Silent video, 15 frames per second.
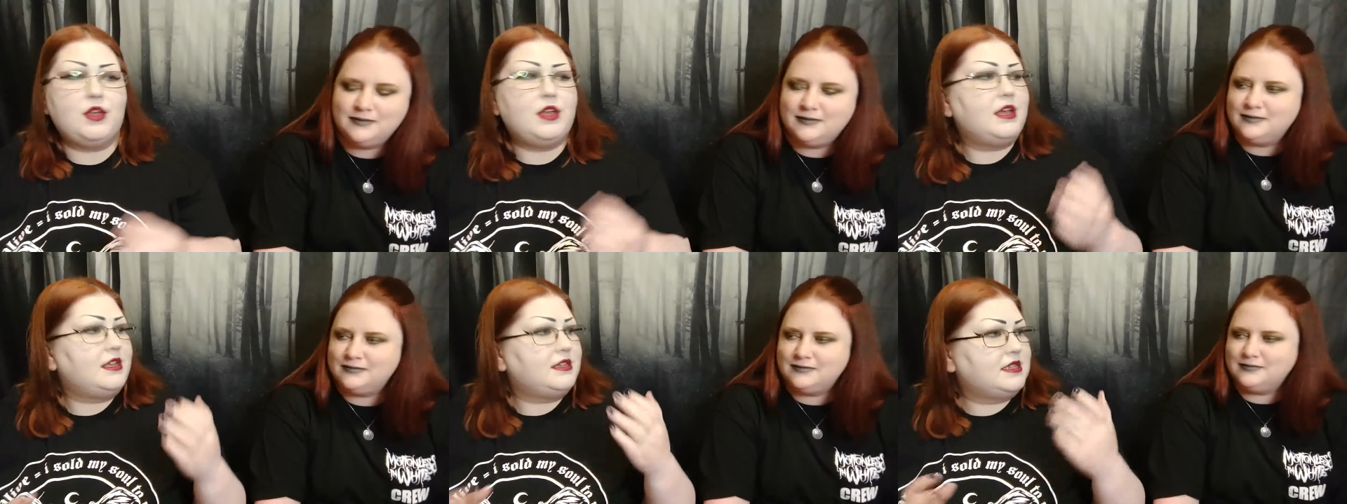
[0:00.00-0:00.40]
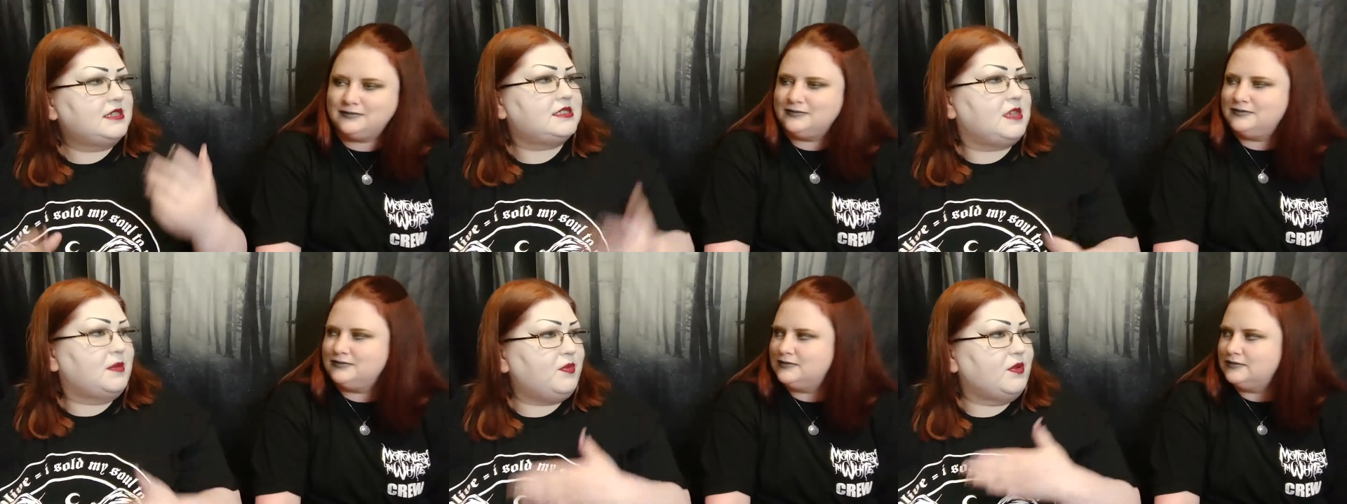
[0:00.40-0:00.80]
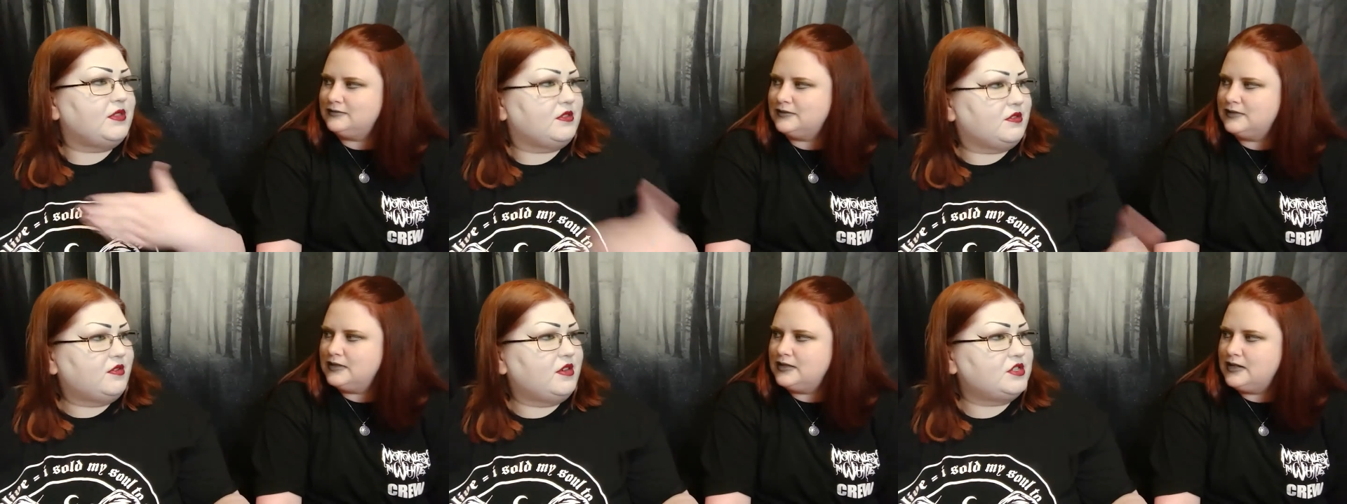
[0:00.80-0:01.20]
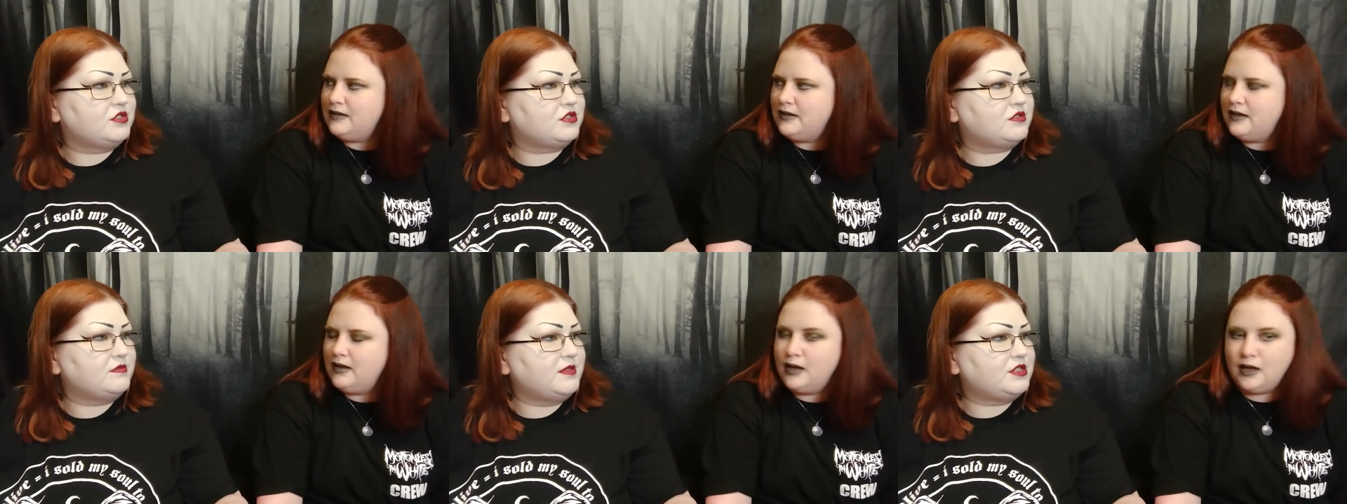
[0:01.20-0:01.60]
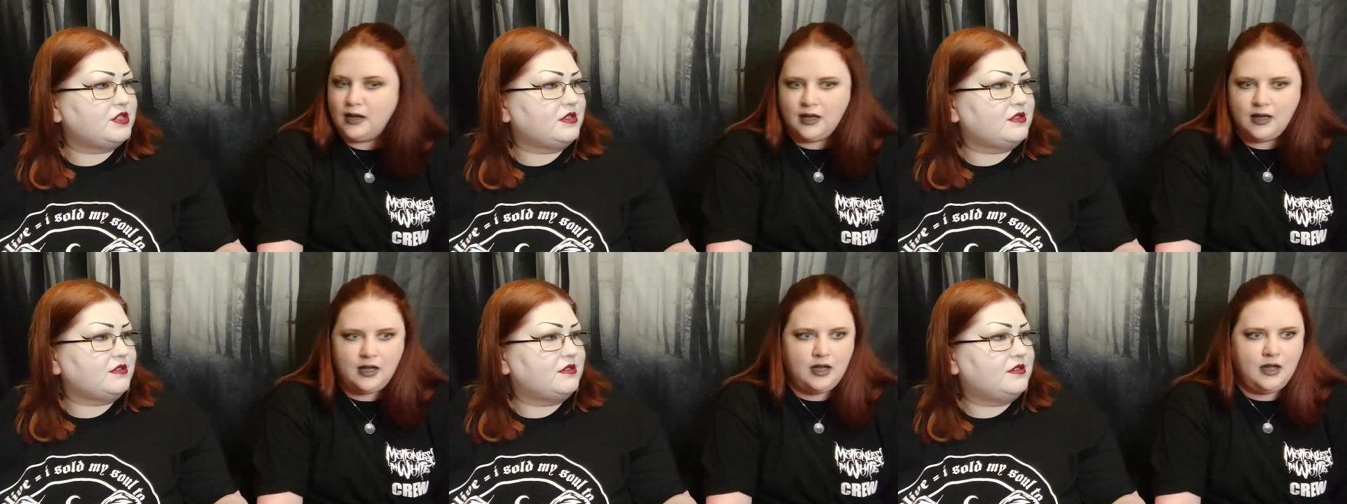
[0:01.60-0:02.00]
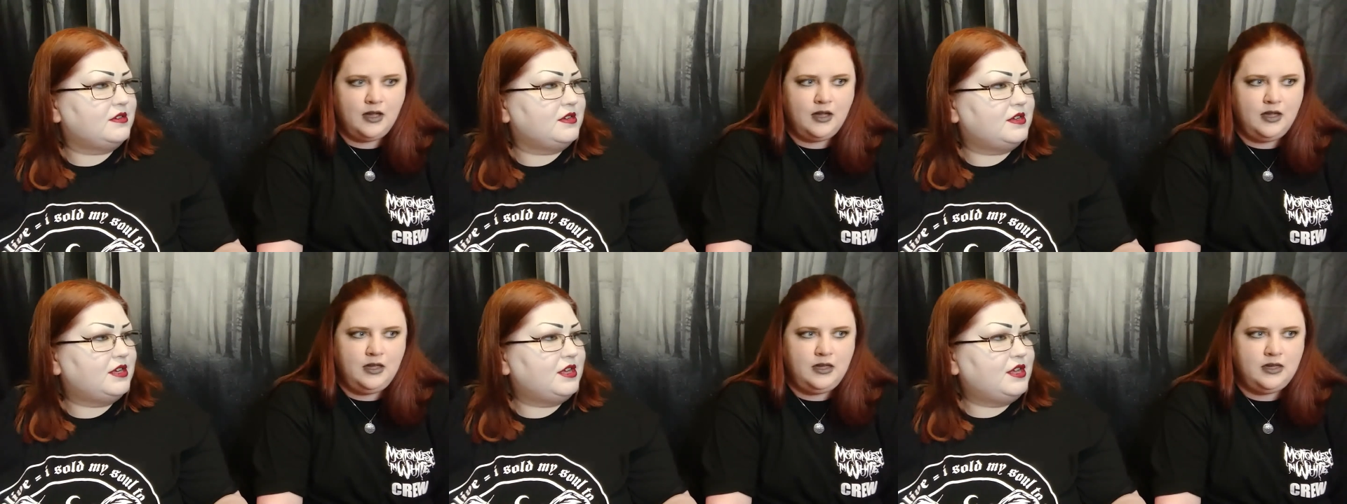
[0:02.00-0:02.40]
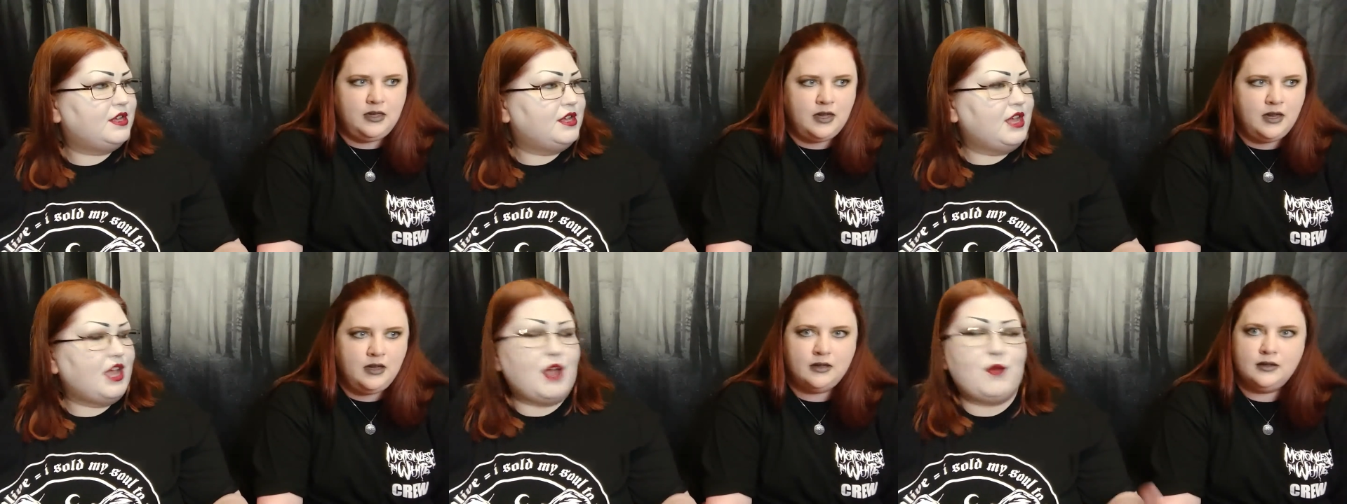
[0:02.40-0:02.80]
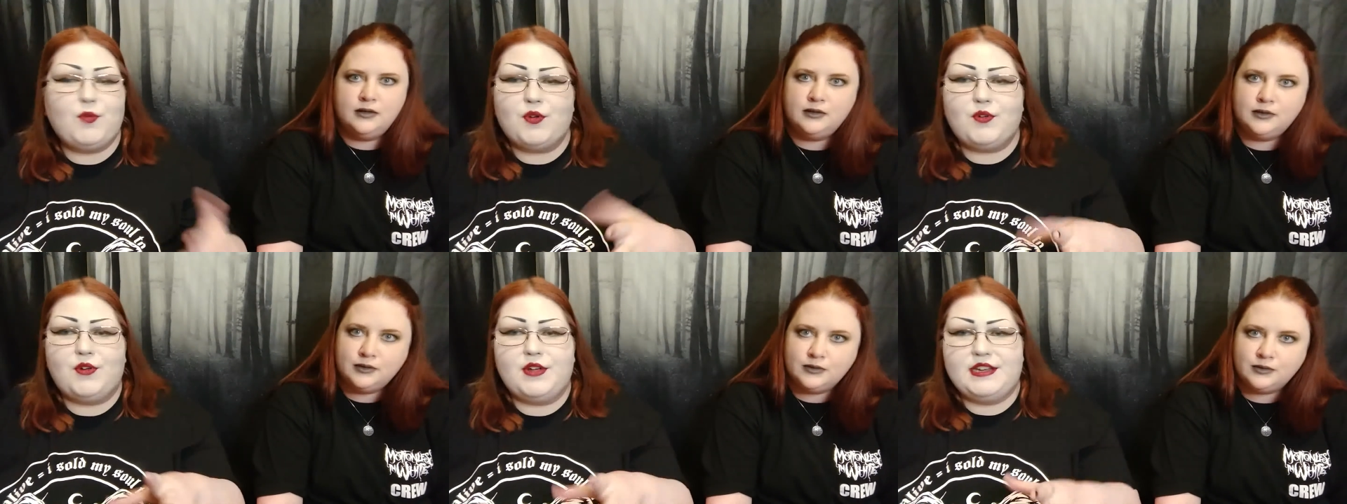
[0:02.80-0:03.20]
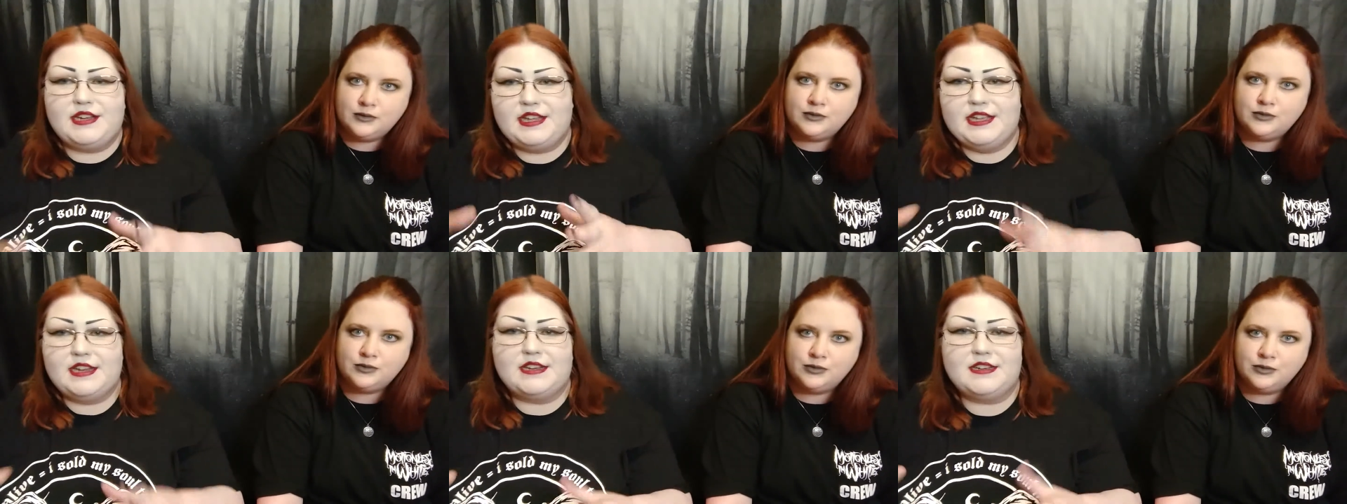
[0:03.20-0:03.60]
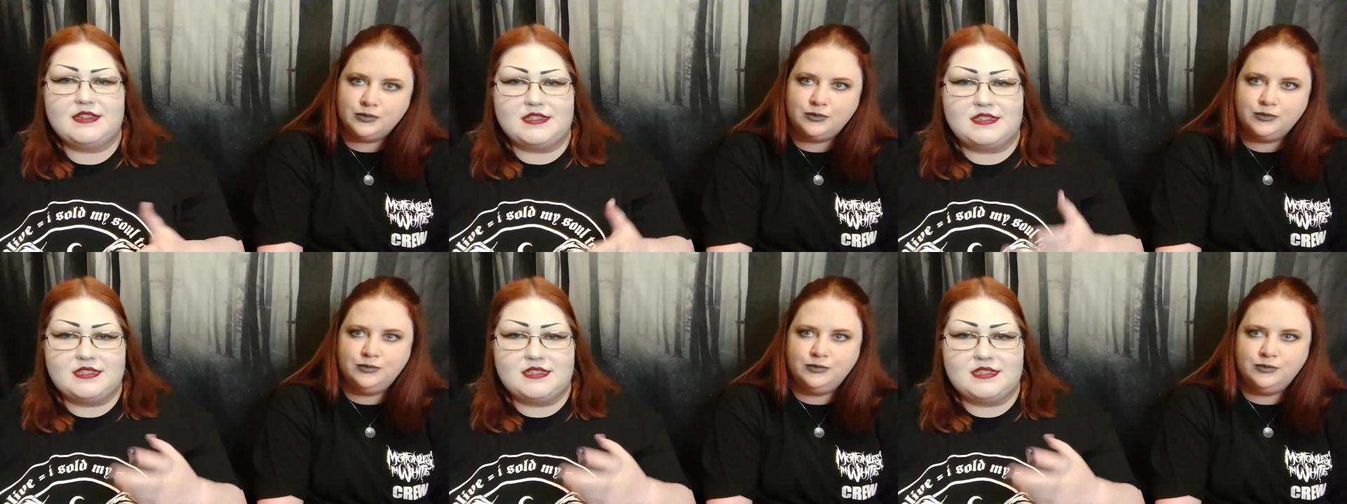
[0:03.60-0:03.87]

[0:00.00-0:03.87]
Speaker 1: I mean, to separate the creatures from each other. Yeah. And we're going to get into